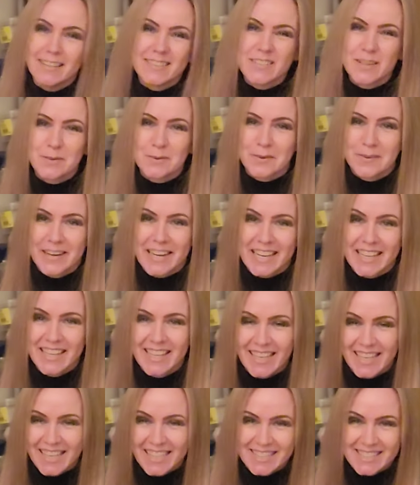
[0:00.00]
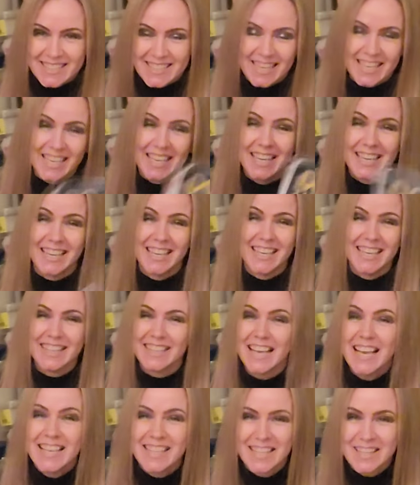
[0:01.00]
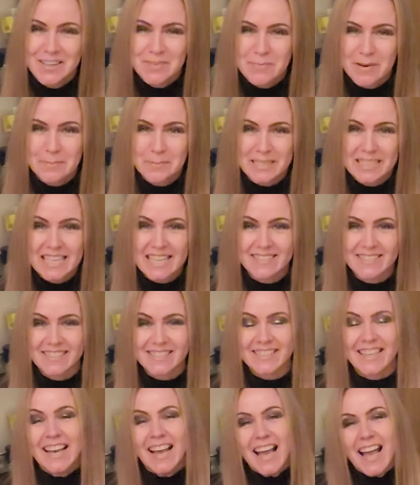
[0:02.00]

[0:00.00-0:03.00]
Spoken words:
Don't worry, it's not proper glasses.